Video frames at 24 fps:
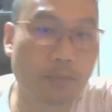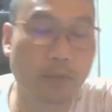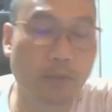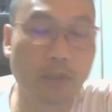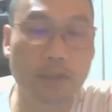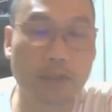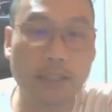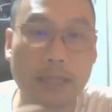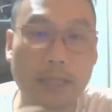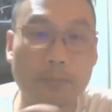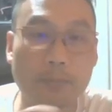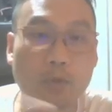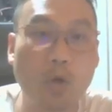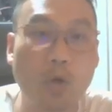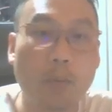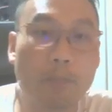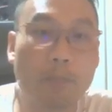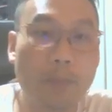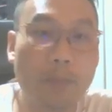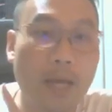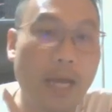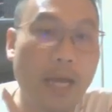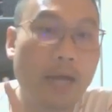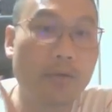because I'm
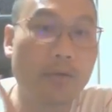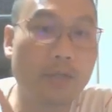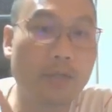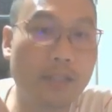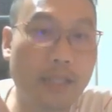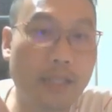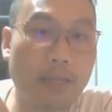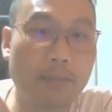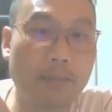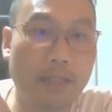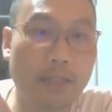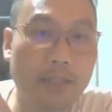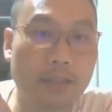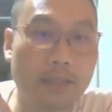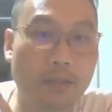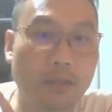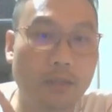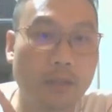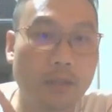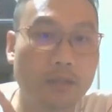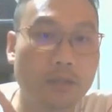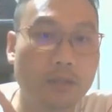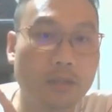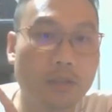comparing them later
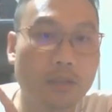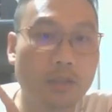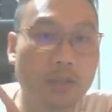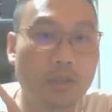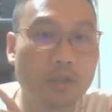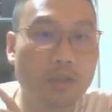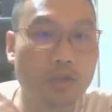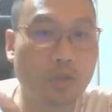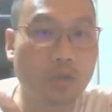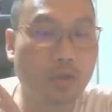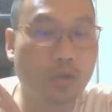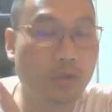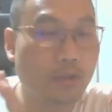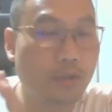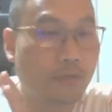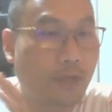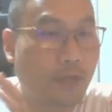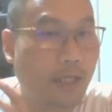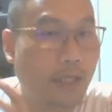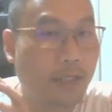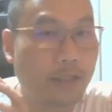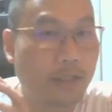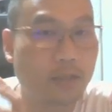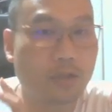on. So if
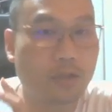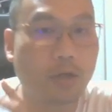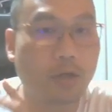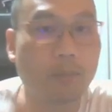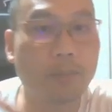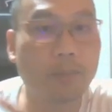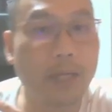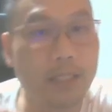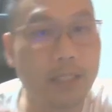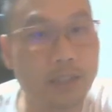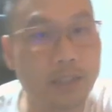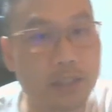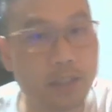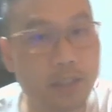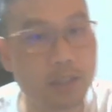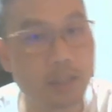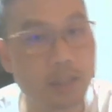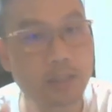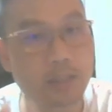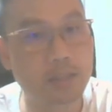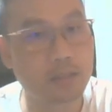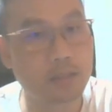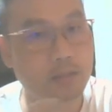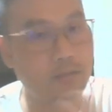I compare
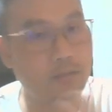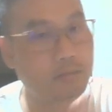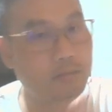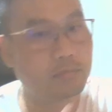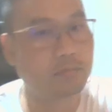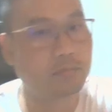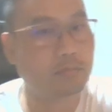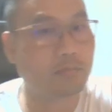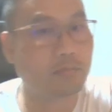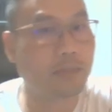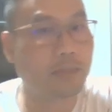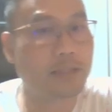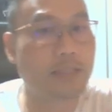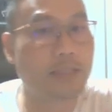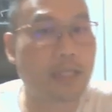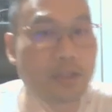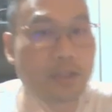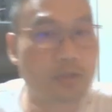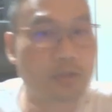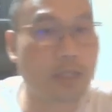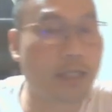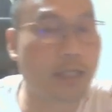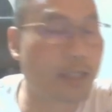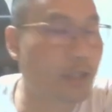integers, makes
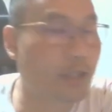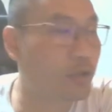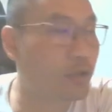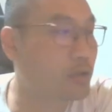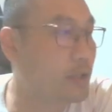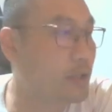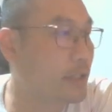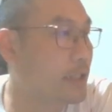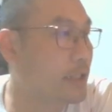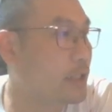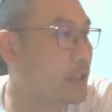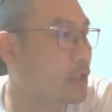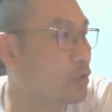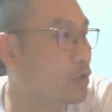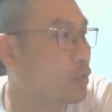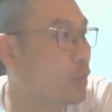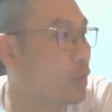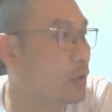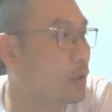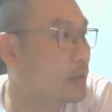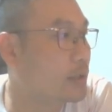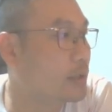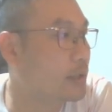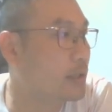sense, right? I can use the
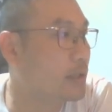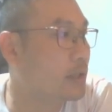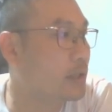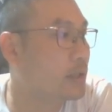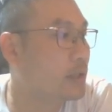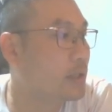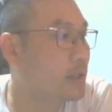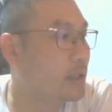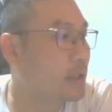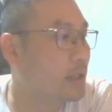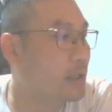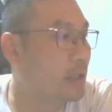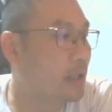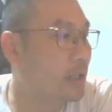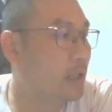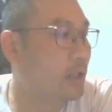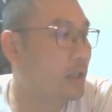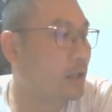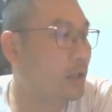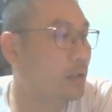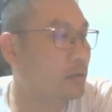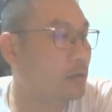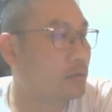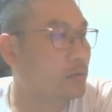inequality
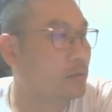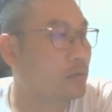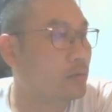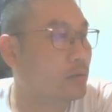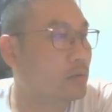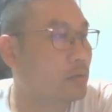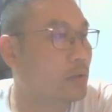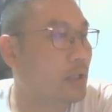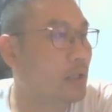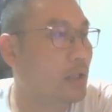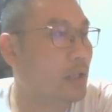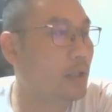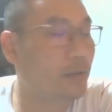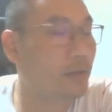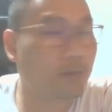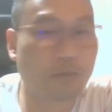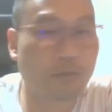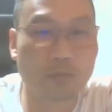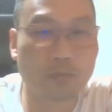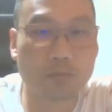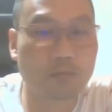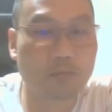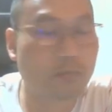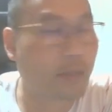and
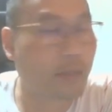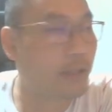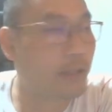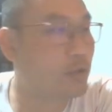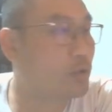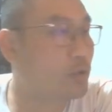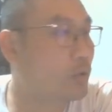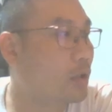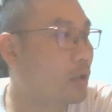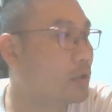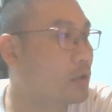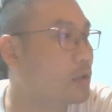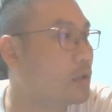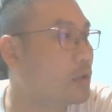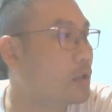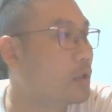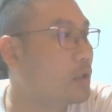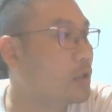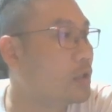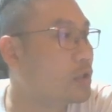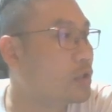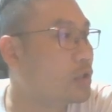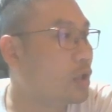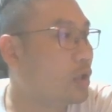so on.
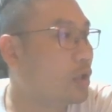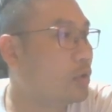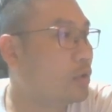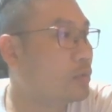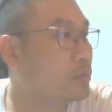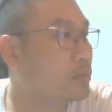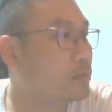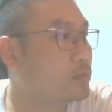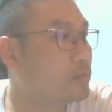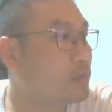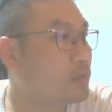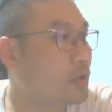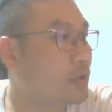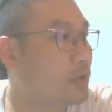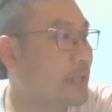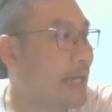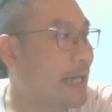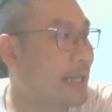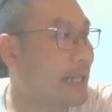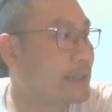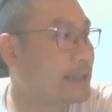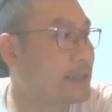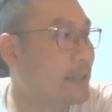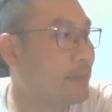So now
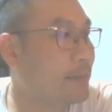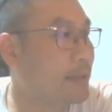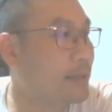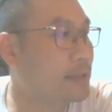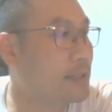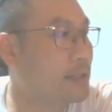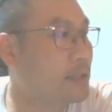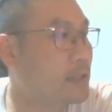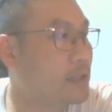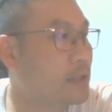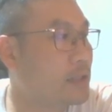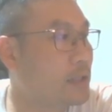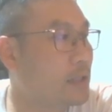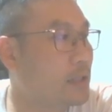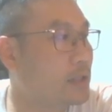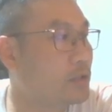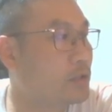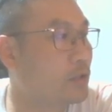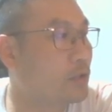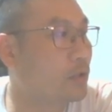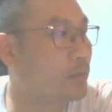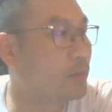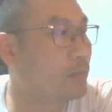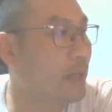cast them as integers.
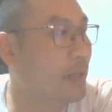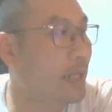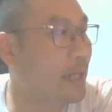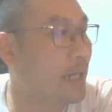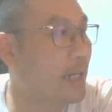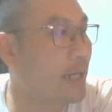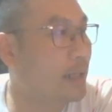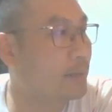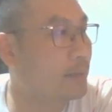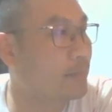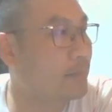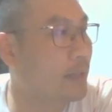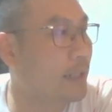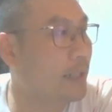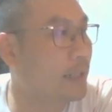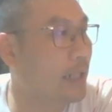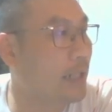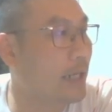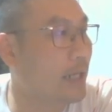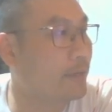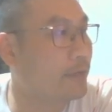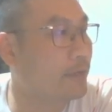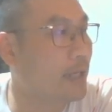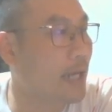So I
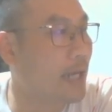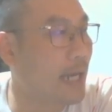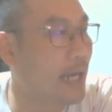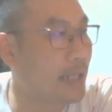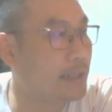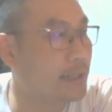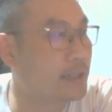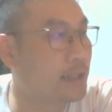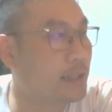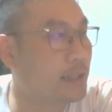have a height